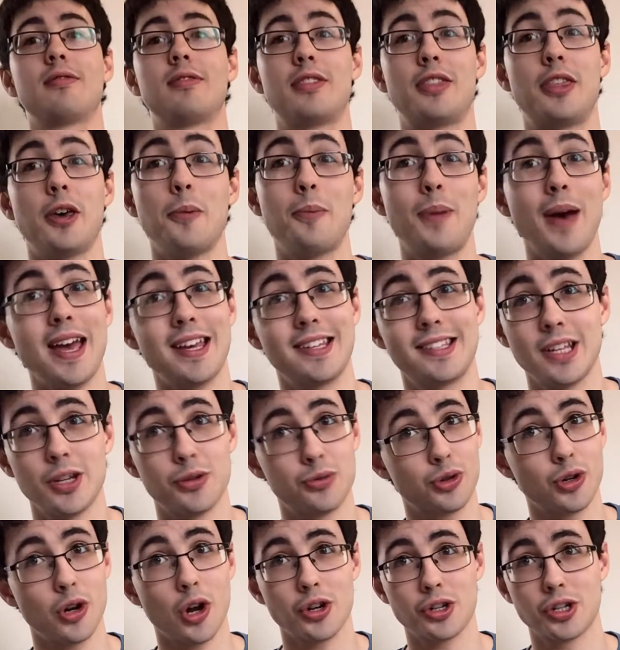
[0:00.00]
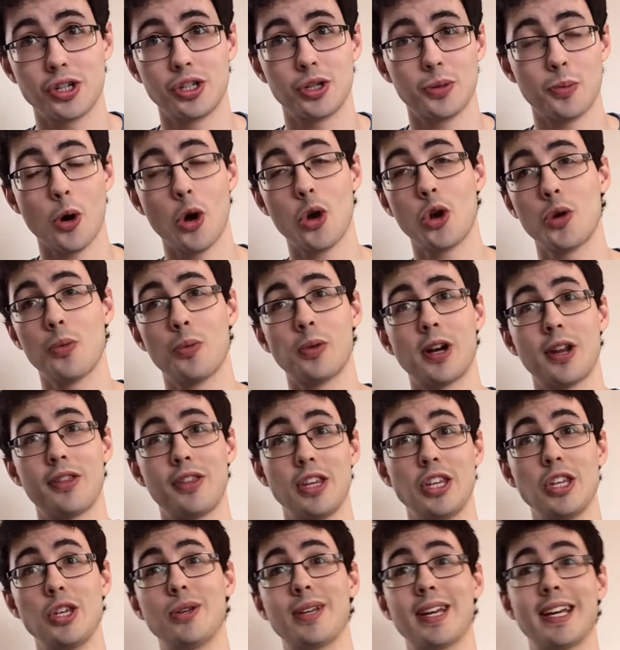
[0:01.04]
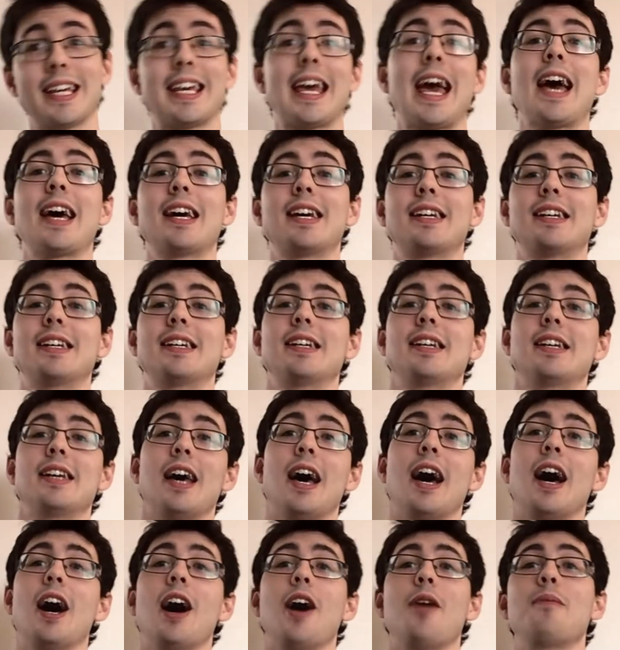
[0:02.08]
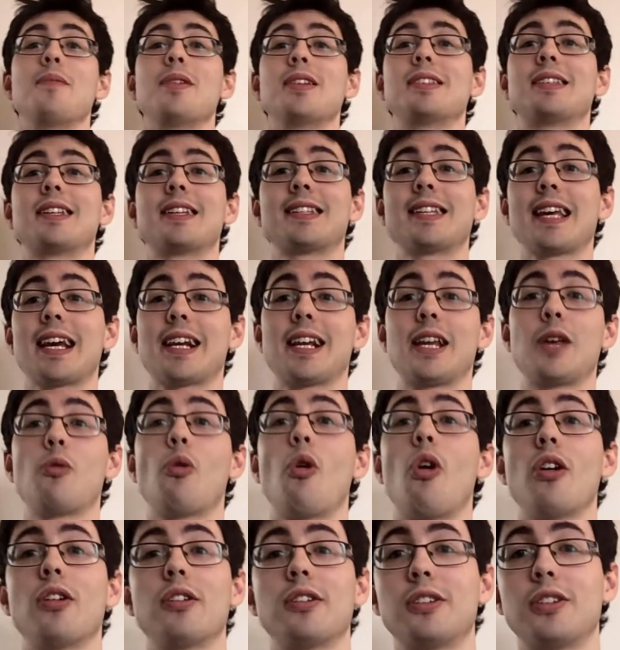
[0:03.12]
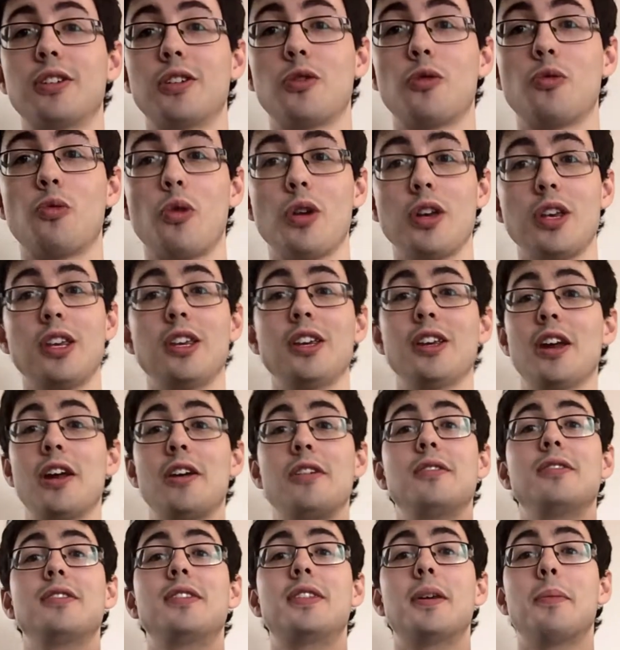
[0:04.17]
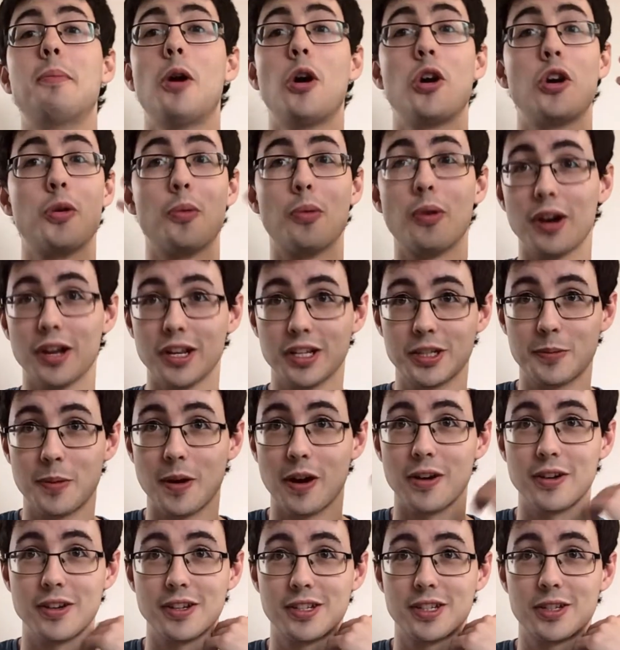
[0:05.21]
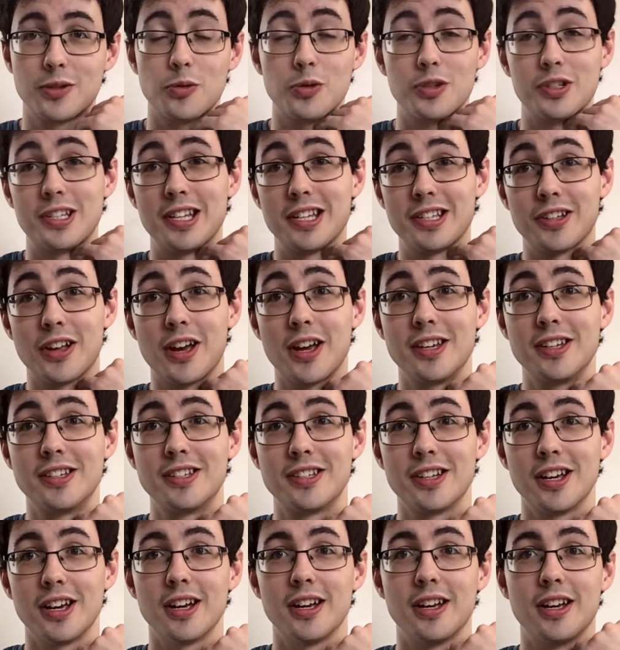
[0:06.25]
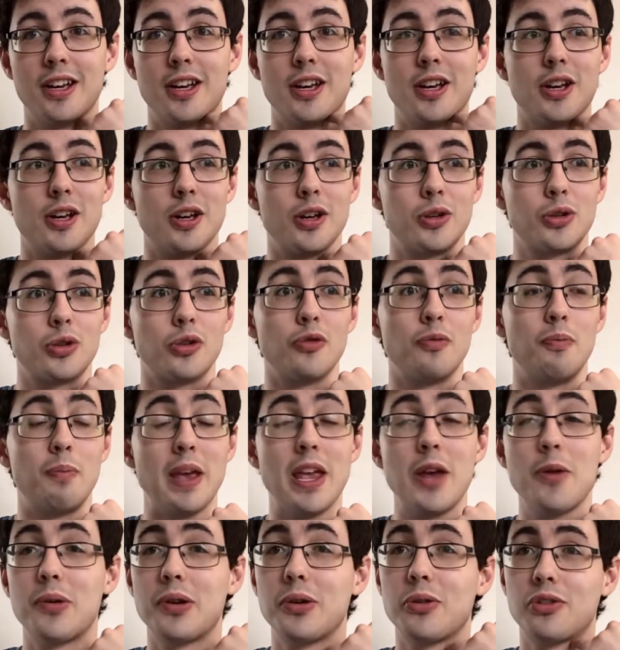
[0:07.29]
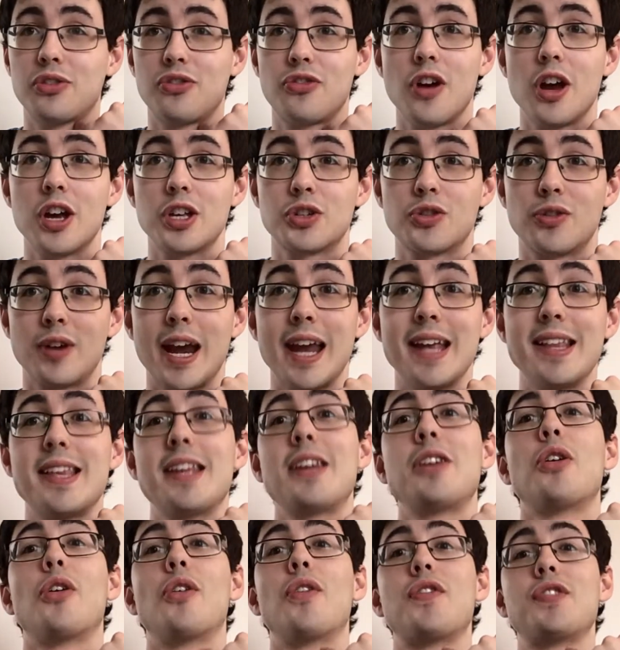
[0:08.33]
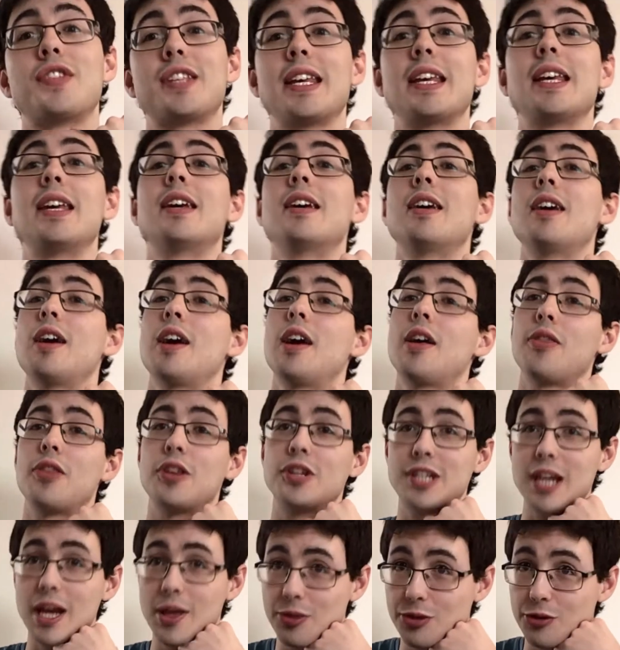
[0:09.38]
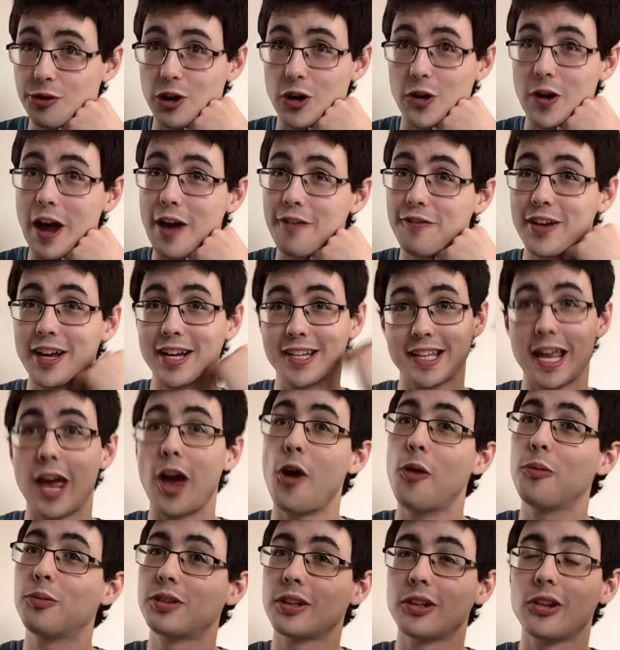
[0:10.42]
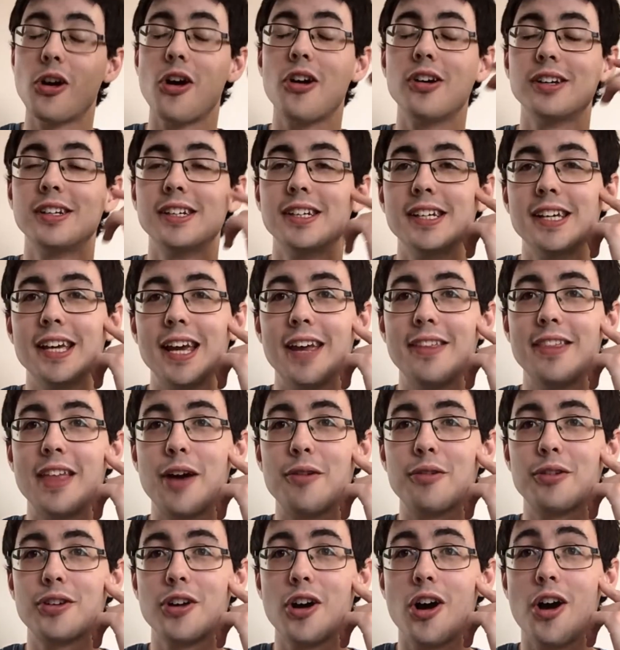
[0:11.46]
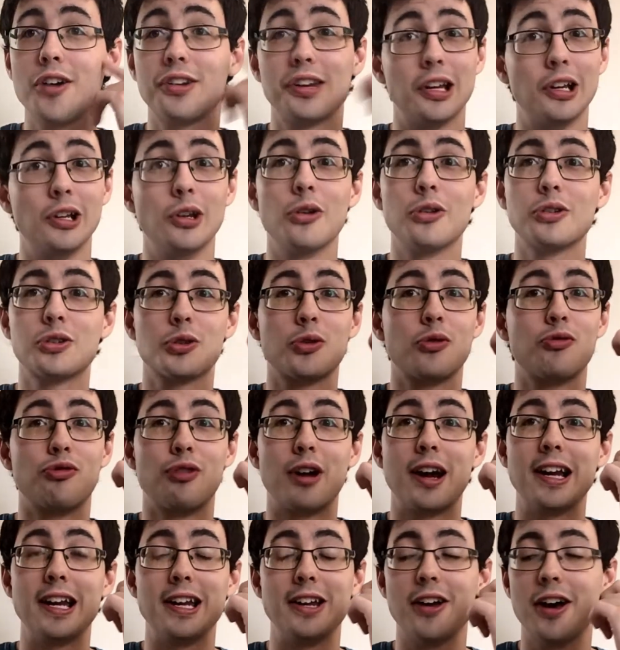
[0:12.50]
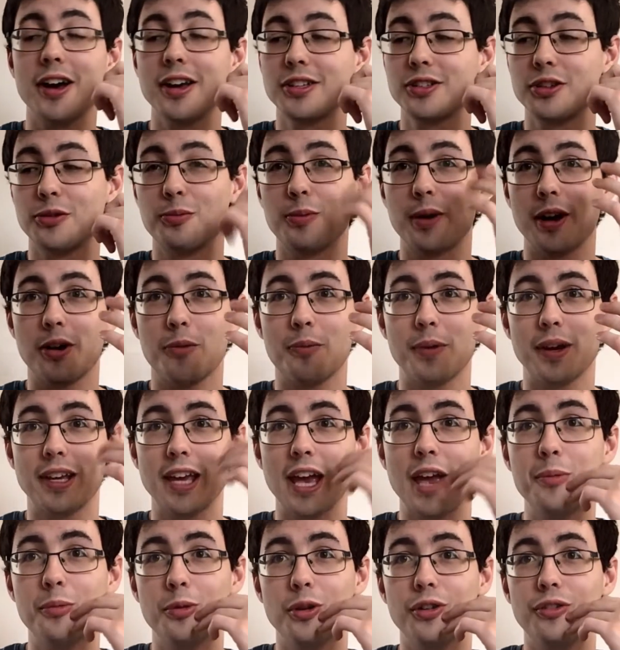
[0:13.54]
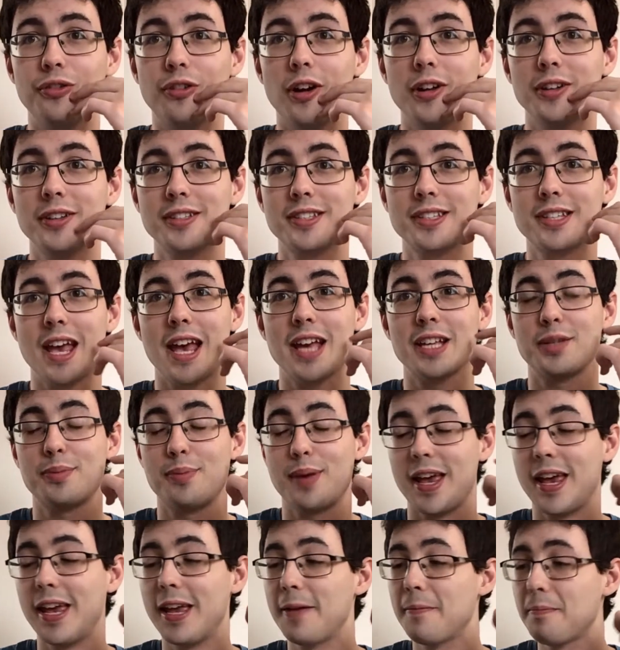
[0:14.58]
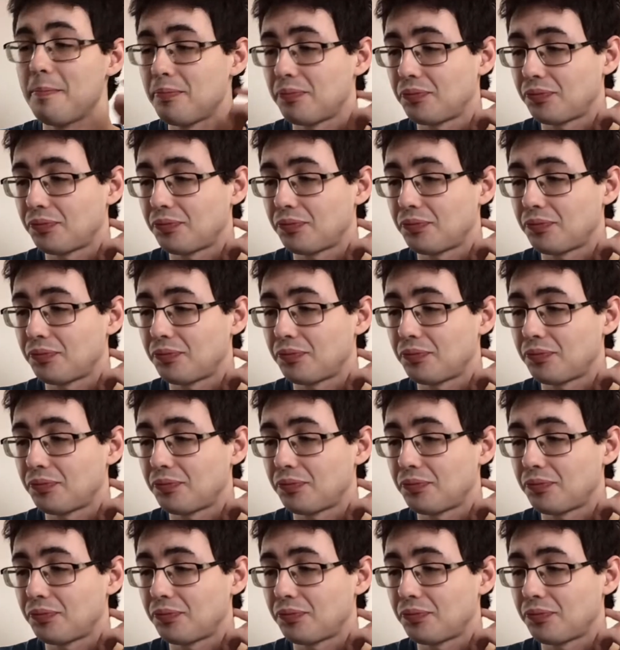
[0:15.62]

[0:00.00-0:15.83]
the best introduction to Pokemon I think you can get. It's exactly what you know, the Pokemon experience was designed to sort of be when it was first created. And obviously, the Gen 3 graphics helped a lot in that regard, and looked really nice on my Game Boy Advance SP.